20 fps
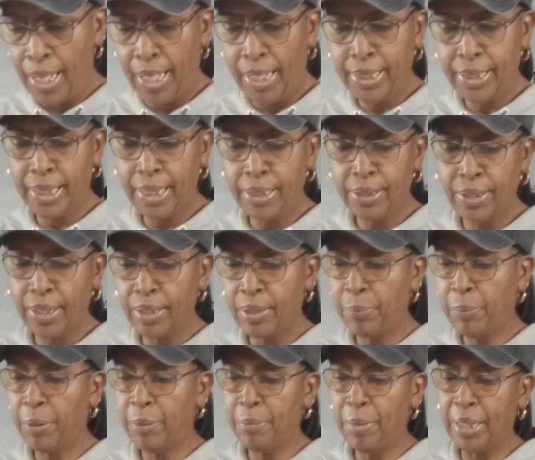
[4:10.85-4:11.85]
And then
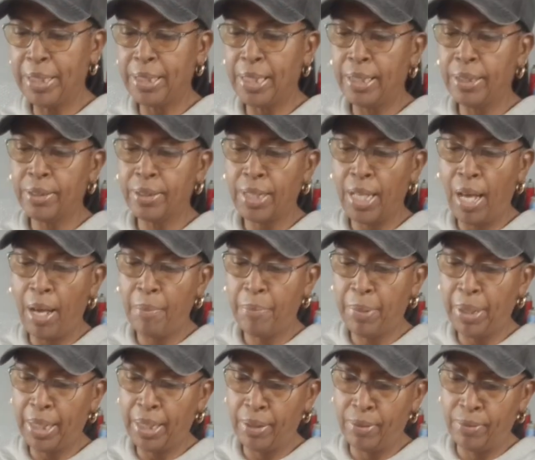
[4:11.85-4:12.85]
just put my little top
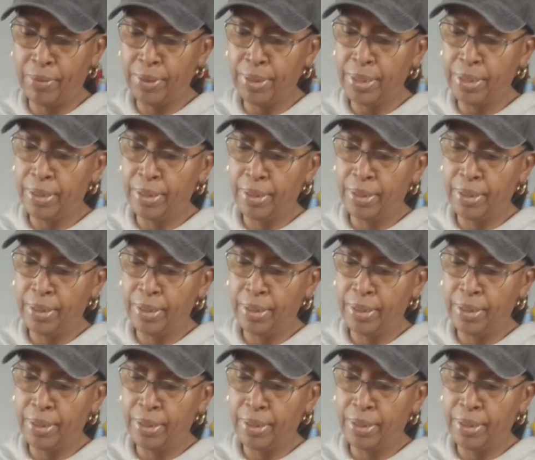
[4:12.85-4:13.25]
back on it.